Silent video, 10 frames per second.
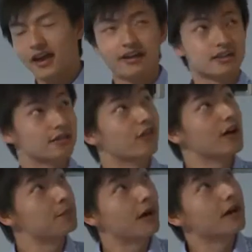And it's
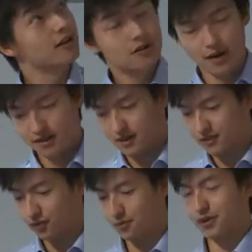defined by this
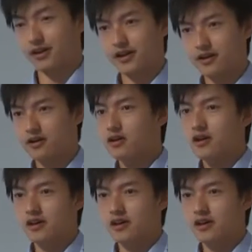formula here.